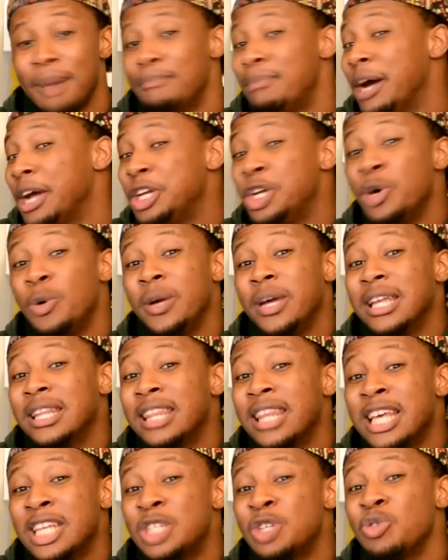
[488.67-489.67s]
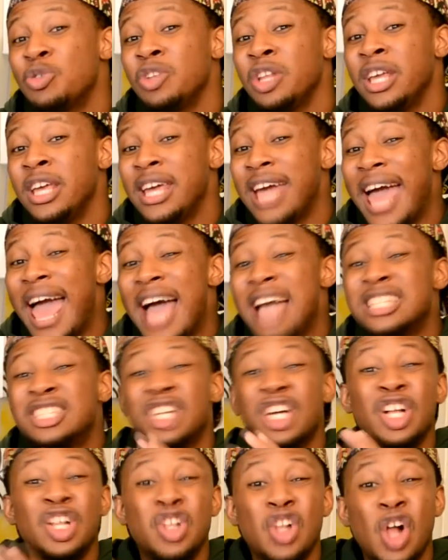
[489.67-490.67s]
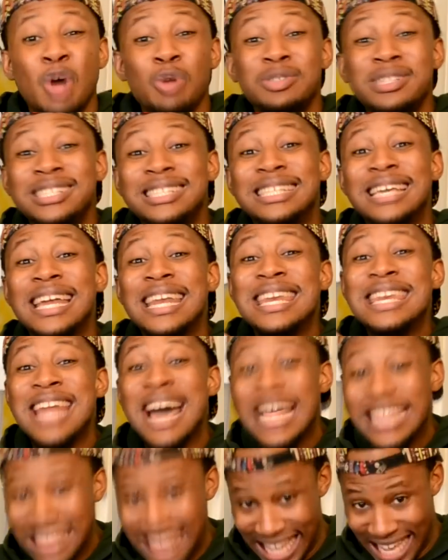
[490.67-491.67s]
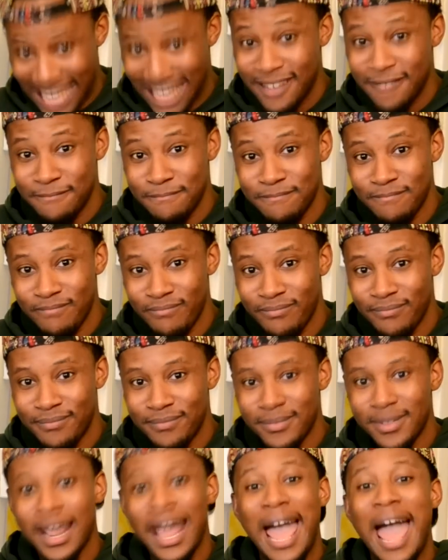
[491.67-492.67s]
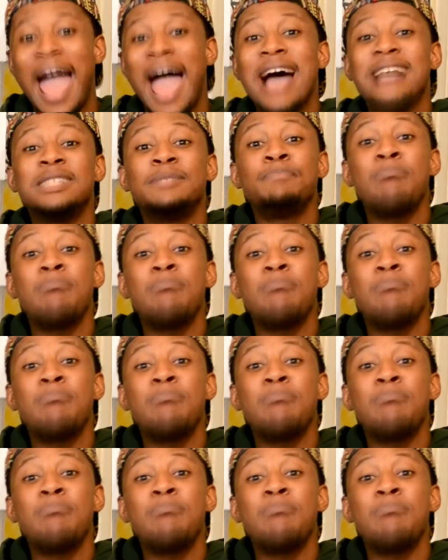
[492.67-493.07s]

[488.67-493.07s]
by doing literally as close to nothing as